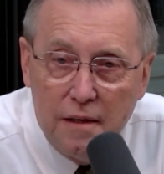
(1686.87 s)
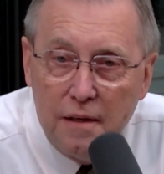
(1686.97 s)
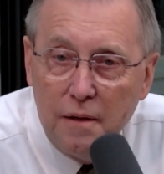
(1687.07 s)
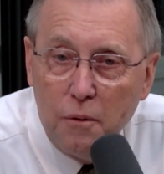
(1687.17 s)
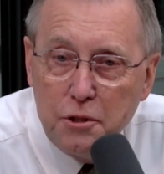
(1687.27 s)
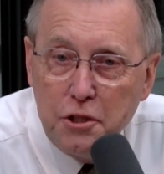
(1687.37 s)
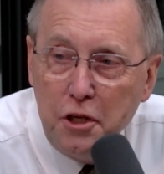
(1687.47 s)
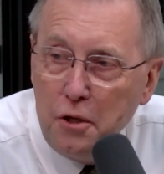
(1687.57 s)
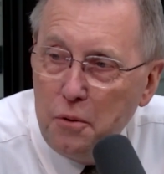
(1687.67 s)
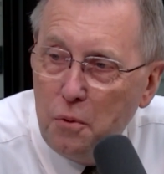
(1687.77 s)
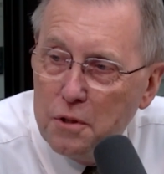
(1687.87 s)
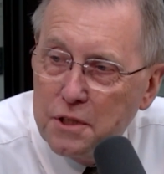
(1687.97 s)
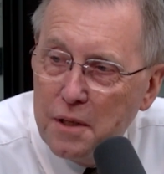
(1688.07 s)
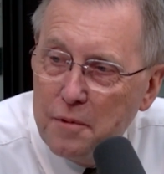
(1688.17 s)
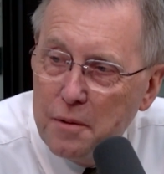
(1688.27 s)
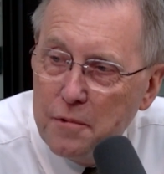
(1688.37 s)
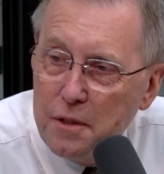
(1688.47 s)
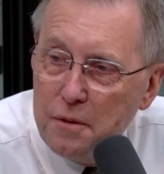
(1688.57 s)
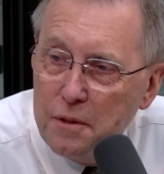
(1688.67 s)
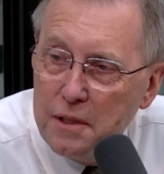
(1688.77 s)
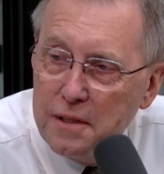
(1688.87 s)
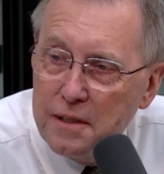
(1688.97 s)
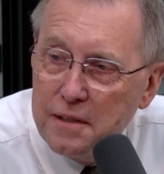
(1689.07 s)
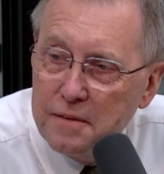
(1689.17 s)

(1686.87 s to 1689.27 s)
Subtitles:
What's new? What's coming up new? Anything?